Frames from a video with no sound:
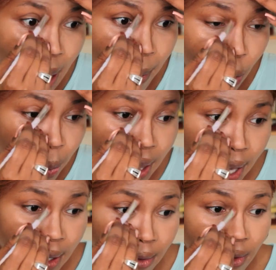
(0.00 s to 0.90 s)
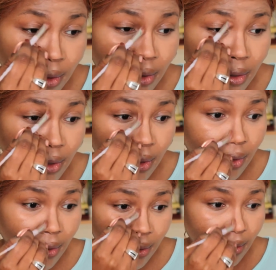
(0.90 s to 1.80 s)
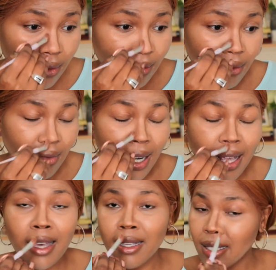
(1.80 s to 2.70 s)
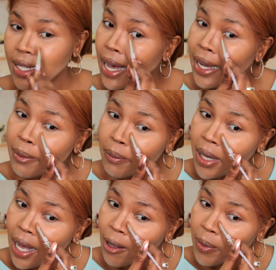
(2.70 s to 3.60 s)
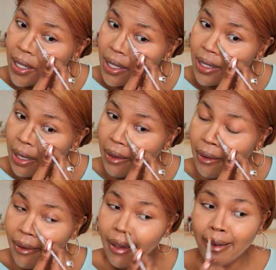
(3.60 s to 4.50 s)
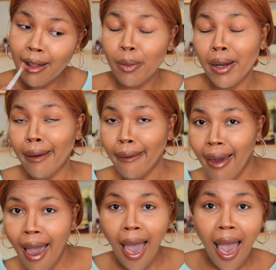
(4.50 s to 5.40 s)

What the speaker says: I'm hoping that in a year's time, I'll be sitting here and I'll be like, hey,